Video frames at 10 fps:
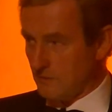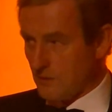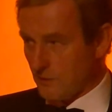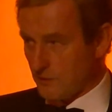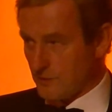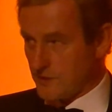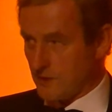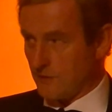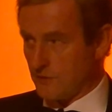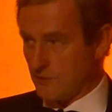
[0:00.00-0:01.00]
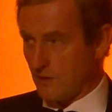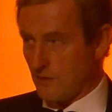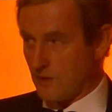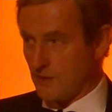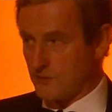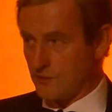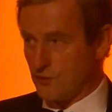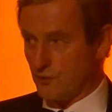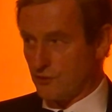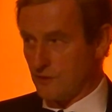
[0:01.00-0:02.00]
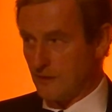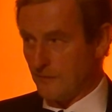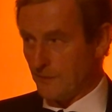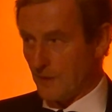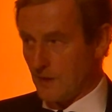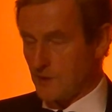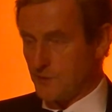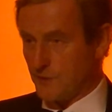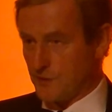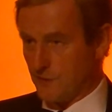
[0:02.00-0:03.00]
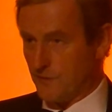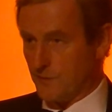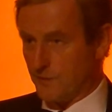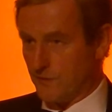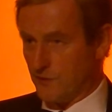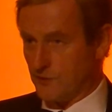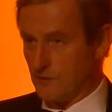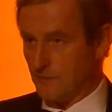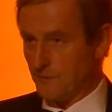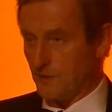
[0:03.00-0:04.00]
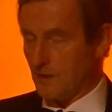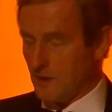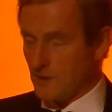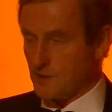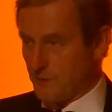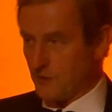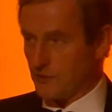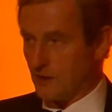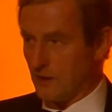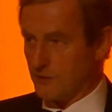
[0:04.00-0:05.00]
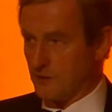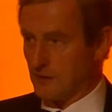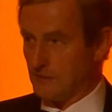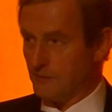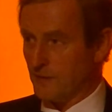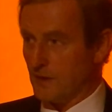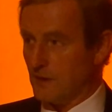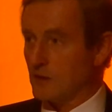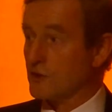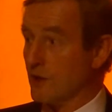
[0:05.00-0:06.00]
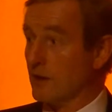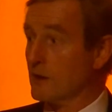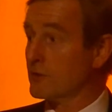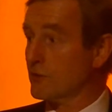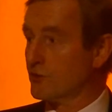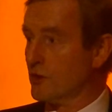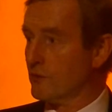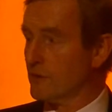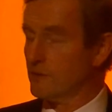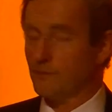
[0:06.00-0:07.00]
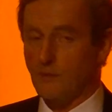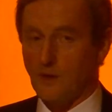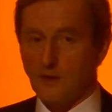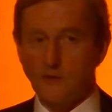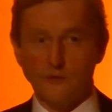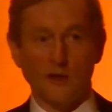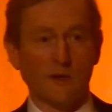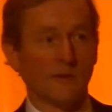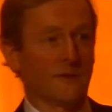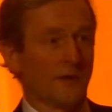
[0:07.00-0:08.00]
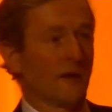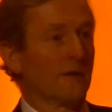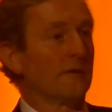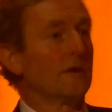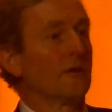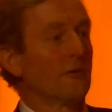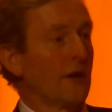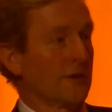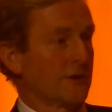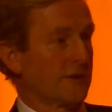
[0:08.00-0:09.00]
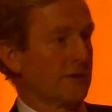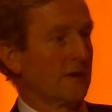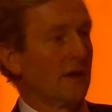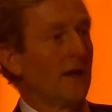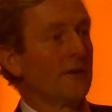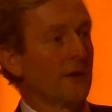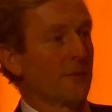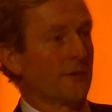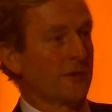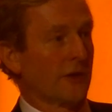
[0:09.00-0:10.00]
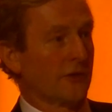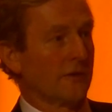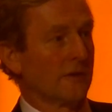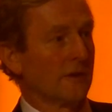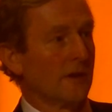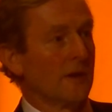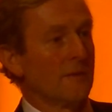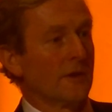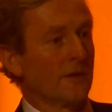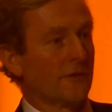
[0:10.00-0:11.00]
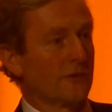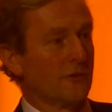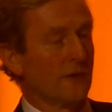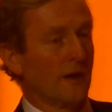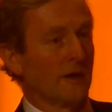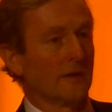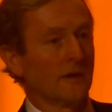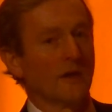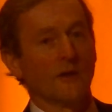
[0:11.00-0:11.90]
We're going to insert into our Constitution a specific provision, a special article titled Children, dealing with their rights and their protection, because for too long